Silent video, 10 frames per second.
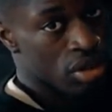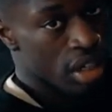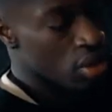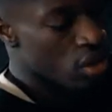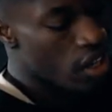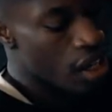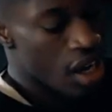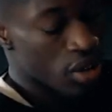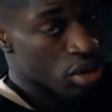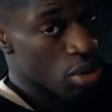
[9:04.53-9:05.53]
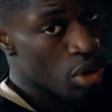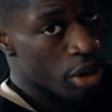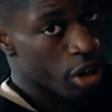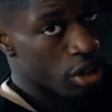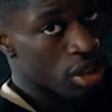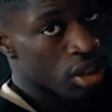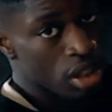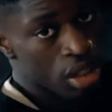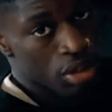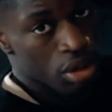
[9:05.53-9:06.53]
and you're not high, so it won't hurt.
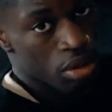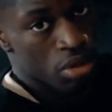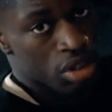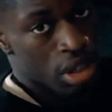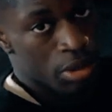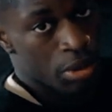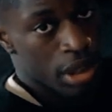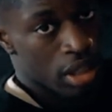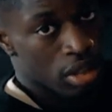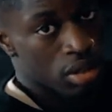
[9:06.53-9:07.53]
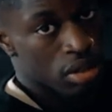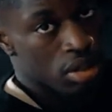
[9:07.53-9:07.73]
So stop complaining,